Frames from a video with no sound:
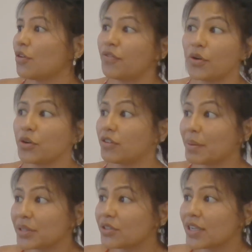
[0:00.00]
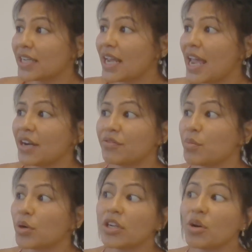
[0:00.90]
photogrammetry, and
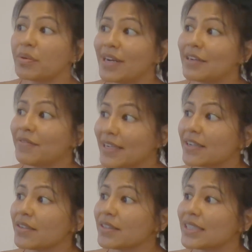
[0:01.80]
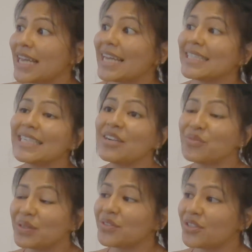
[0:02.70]
remotely operated vehicles to understand
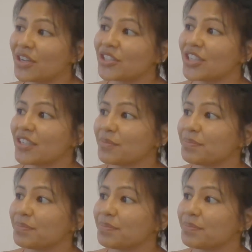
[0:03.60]
reef structure.